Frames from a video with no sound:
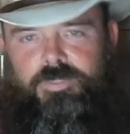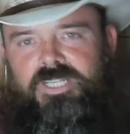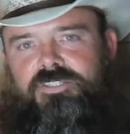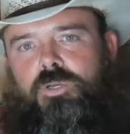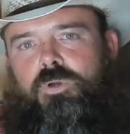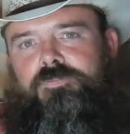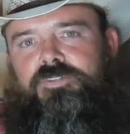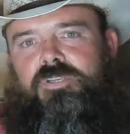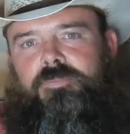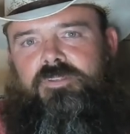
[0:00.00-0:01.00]
But let's go over
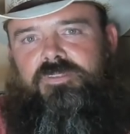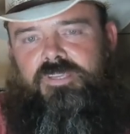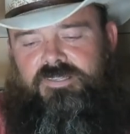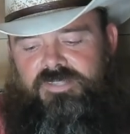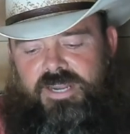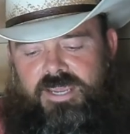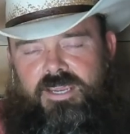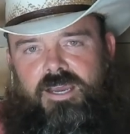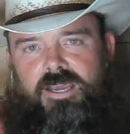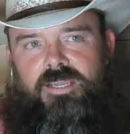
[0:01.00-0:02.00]
some of the things that
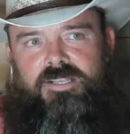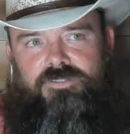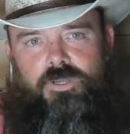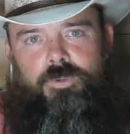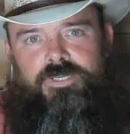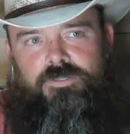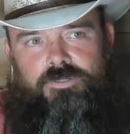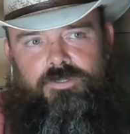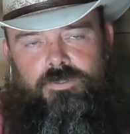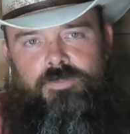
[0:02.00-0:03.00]
AI is going to
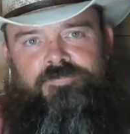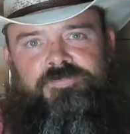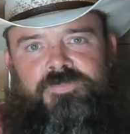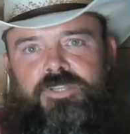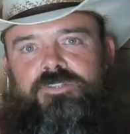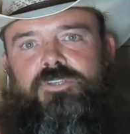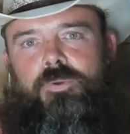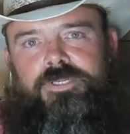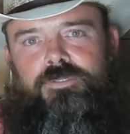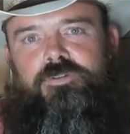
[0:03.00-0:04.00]
do that is
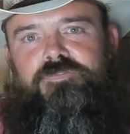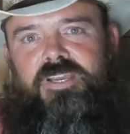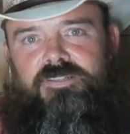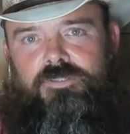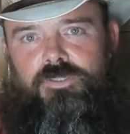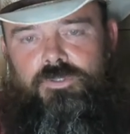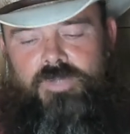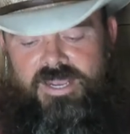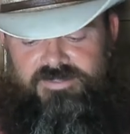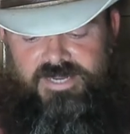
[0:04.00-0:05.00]
going to affect you
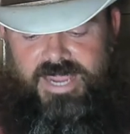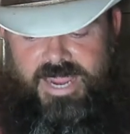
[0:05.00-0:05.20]
as a